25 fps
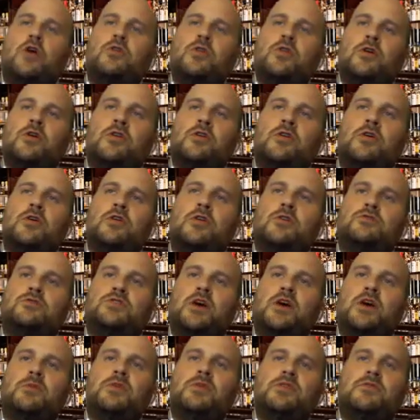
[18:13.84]
no, no, no.
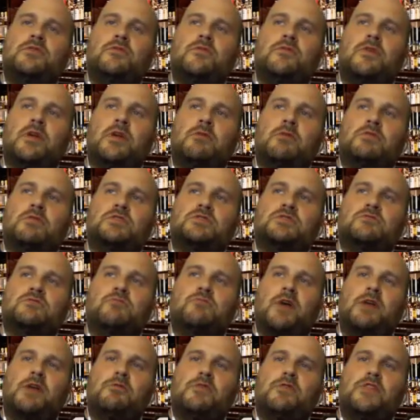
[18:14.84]
It was
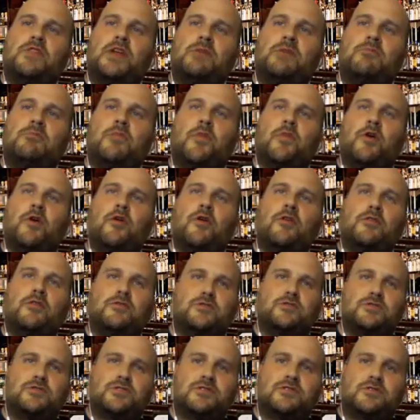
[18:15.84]
right when they
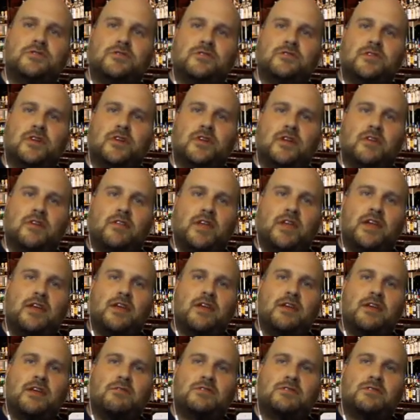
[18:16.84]
merged. It
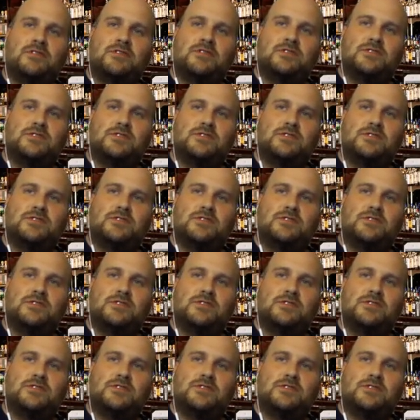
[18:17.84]
was